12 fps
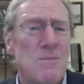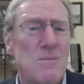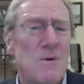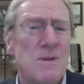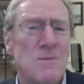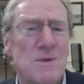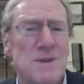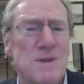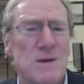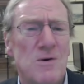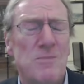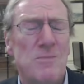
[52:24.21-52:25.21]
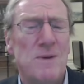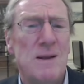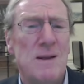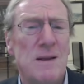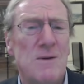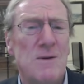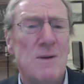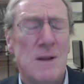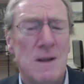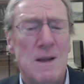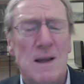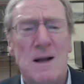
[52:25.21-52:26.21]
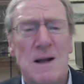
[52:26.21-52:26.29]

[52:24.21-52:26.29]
more than with the European Union.